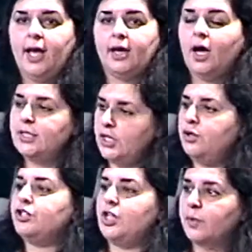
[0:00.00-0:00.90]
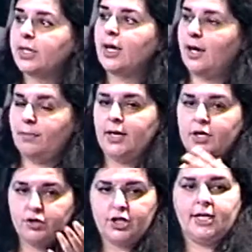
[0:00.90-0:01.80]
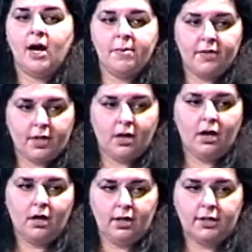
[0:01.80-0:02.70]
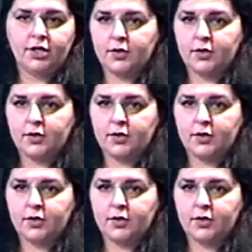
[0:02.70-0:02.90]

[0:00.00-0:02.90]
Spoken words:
And Adi usually would come. He'd usually come in the car and,